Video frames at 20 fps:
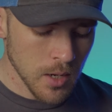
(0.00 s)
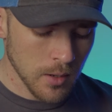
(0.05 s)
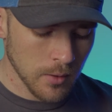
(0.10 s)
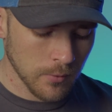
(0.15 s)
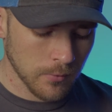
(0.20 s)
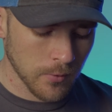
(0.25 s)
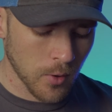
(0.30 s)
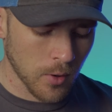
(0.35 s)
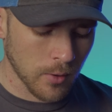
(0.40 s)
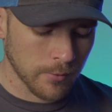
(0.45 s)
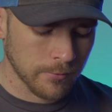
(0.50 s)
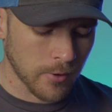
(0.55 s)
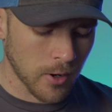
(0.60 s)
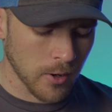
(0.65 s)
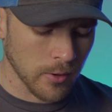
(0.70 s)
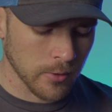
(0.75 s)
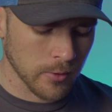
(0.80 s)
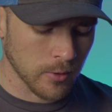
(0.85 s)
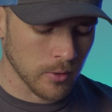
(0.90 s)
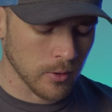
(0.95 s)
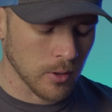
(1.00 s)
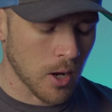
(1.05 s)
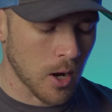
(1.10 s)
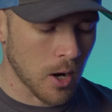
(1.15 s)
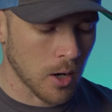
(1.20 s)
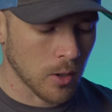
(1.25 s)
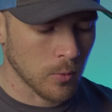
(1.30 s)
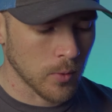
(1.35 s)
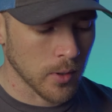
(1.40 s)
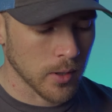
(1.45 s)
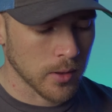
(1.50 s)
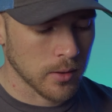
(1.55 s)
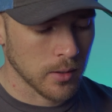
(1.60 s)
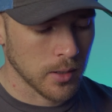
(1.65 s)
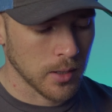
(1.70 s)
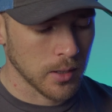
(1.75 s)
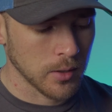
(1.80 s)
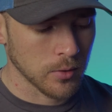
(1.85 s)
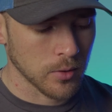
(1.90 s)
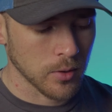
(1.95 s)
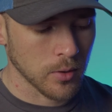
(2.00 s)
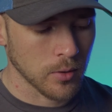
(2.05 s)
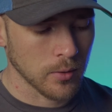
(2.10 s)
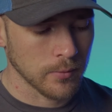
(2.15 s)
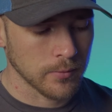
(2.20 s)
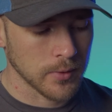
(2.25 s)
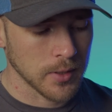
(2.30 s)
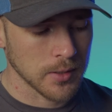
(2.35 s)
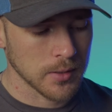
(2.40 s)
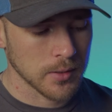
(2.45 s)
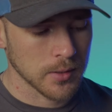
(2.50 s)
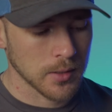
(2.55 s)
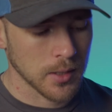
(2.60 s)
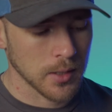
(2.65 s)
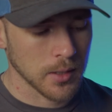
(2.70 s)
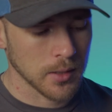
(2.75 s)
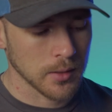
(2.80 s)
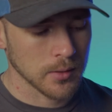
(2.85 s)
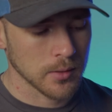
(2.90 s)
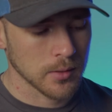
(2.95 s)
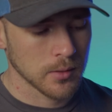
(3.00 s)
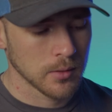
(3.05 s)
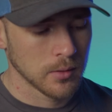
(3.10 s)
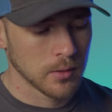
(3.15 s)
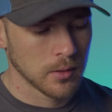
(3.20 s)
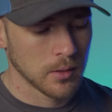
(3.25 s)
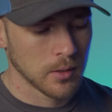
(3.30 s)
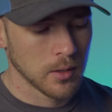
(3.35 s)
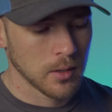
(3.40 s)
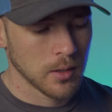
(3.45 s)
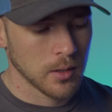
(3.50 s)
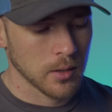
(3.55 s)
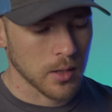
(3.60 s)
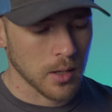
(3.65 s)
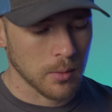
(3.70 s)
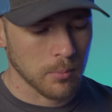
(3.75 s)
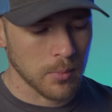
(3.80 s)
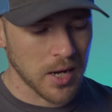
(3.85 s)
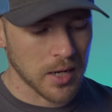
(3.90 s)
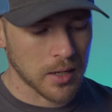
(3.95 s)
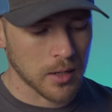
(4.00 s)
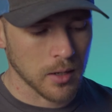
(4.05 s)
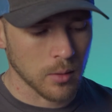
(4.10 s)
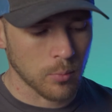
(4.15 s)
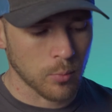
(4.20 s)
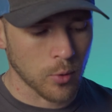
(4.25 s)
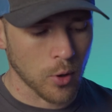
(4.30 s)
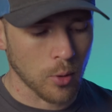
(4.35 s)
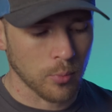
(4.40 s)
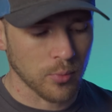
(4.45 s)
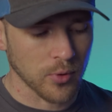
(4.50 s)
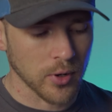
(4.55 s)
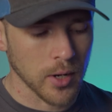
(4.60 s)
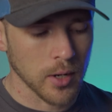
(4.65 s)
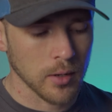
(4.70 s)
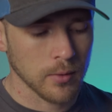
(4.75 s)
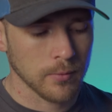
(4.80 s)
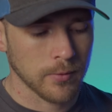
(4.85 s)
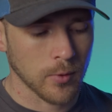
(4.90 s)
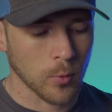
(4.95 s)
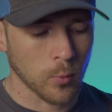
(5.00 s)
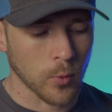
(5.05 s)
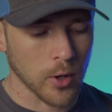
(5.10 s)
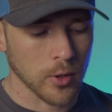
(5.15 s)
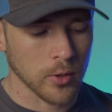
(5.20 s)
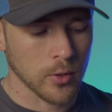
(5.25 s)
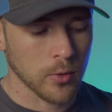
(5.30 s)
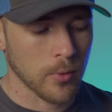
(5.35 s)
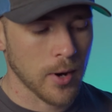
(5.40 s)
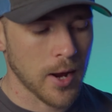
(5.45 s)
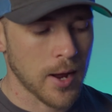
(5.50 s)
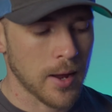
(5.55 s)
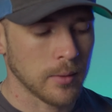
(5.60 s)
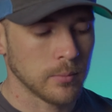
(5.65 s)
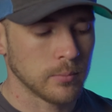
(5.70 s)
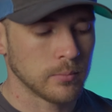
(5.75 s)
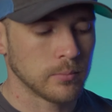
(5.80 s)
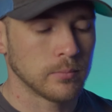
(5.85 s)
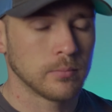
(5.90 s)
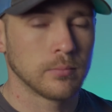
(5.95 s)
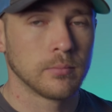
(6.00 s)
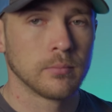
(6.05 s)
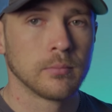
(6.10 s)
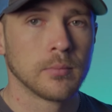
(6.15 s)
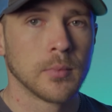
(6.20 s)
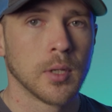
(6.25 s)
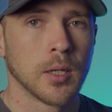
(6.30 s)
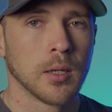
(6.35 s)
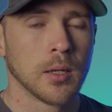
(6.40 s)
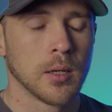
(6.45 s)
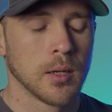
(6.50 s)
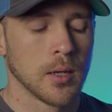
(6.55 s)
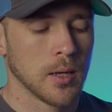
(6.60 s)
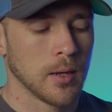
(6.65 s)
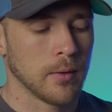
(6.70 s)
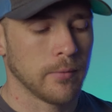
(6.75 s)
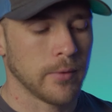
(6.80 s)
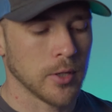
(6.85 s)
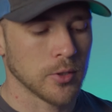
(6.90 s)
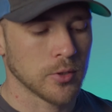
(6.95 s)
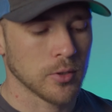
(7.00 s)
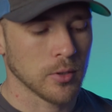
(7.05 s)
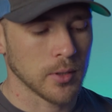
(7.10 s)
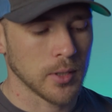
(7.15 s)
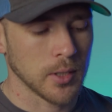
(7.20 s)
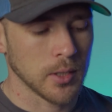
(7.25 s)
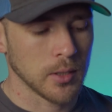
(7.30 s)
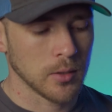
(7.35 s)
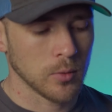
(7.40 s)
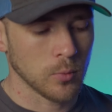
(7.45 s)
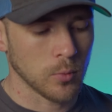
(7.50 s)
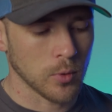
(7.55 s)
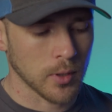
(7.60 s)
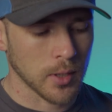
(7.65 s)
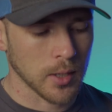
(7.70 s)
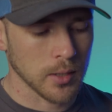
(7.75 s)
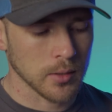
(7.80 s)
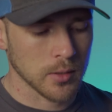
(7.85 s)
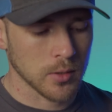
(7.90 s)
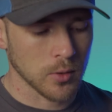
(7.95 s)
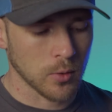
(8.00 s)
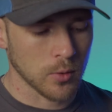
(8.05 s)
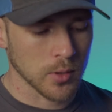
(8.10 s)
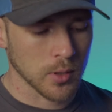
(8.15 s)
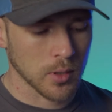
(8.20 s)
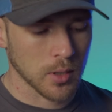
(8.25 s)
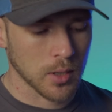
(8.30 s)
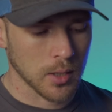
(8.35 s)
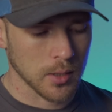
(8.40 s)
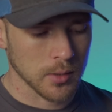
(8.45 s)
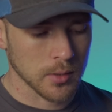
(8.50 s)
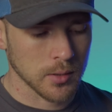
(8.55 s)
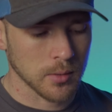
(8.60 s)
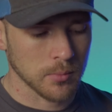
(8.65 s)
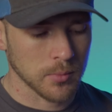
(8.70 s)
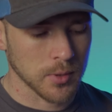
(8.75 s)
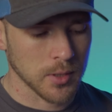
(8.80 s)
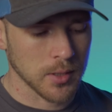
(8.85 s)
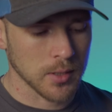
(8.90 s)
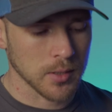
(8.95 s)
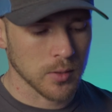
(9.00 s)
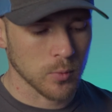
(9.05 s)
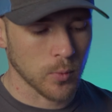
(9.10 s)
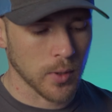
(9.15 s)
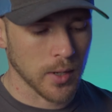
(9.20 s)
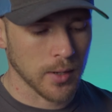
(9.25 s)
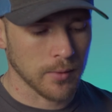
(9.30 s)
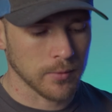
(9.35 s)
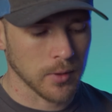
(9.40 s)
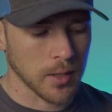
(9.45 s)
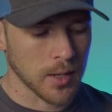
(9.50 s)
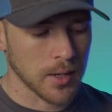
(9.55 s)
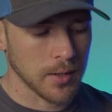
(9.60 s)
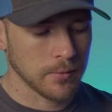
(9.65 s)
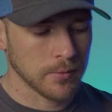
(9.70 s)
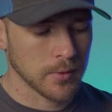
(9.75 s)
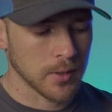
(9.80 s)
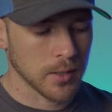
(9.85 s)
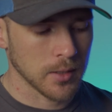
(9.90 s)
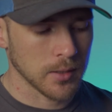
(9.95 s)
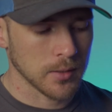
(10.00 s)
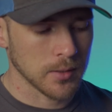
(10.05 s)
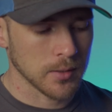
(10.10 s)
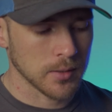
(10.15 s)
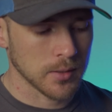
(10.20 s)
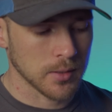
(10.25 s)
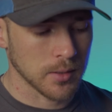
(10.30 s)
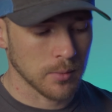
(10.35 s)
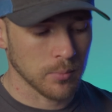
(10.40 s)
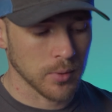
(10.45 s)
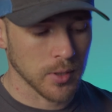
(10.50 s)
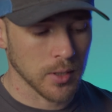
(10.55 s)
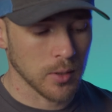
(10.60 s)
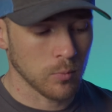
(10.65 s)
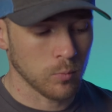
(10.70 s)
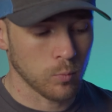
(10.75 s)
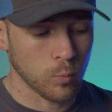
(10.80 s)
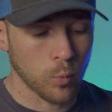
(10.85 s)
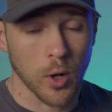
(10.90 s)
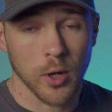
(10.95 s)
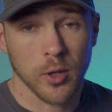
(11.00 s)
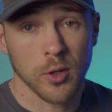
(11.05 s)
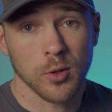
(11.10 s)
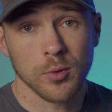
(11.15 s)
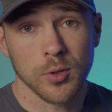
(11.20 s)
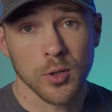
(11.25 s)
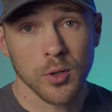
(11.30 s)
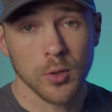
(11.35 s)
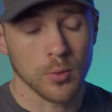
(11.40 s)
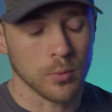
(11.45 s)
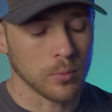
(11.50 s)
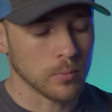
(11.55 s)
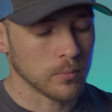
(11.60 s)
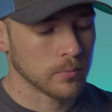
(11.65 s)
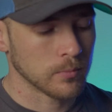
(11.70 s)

If you are farther along with either of these things, then make it appropriate for where you're at. Eventually, you will get so accustomed to this way of life that it is simply what you do.